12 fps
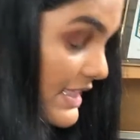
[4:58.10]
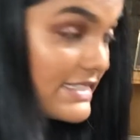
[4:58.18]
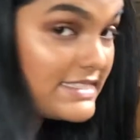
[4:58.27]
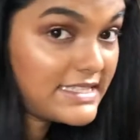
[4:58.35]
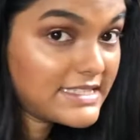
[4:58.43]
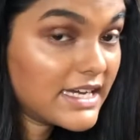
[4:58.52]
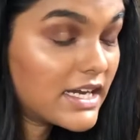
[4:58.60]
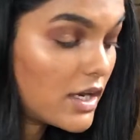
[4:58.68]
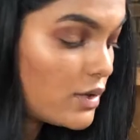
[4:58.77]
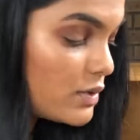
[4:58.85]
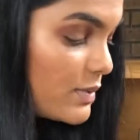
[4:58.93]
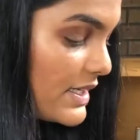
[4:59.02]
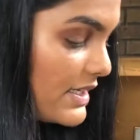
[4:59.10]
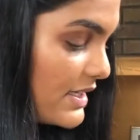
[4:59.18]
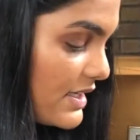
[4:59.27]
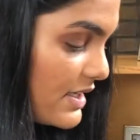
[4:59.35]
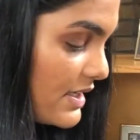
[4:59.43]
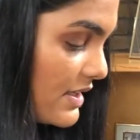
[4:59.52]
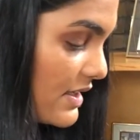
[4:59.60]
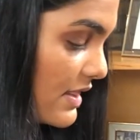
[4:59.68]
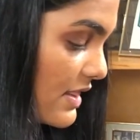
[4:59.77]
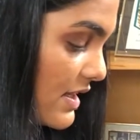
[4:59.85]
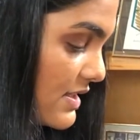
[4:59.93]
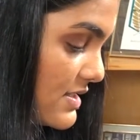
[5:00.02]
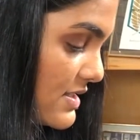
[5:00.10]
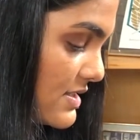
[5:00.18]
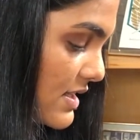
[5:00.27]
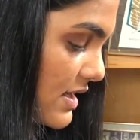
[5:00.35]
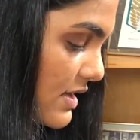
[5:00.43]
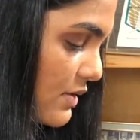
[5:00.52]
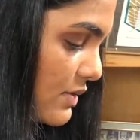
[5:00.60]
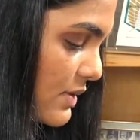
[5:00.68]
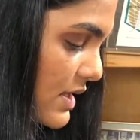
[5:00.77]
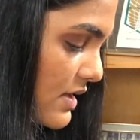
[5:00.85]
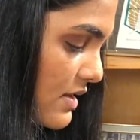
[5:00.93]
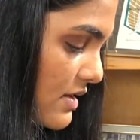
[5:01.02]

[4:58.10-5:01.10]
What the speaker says: this is the gold one, eh? this is the gold one.